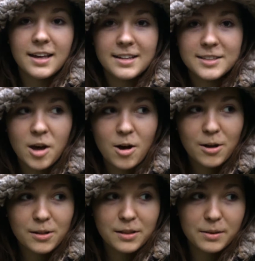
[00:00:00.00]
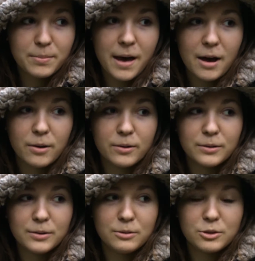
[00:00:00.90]
it's all about
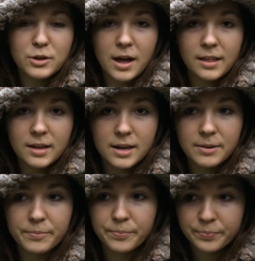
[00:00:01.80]
neutrality.